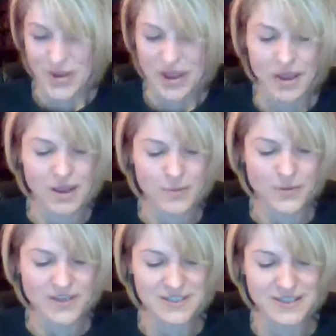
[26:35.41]
went to
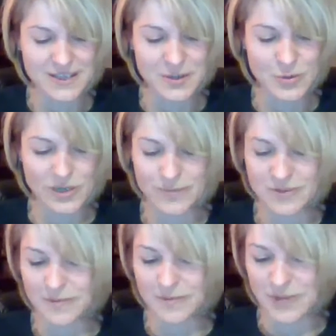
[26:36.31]
equipped
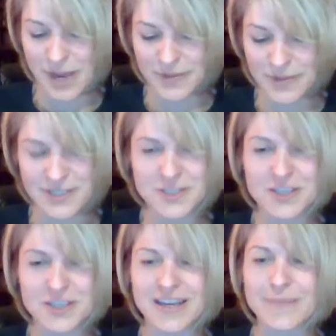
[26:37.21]
competition and I beat
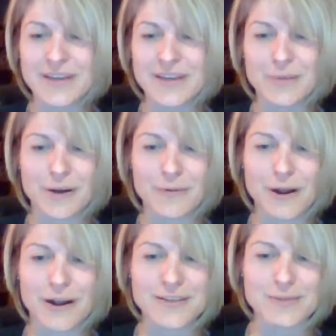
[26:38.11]
them all raw is what
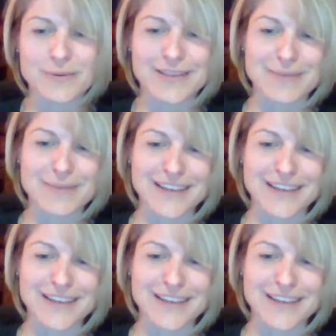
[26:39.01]
that means.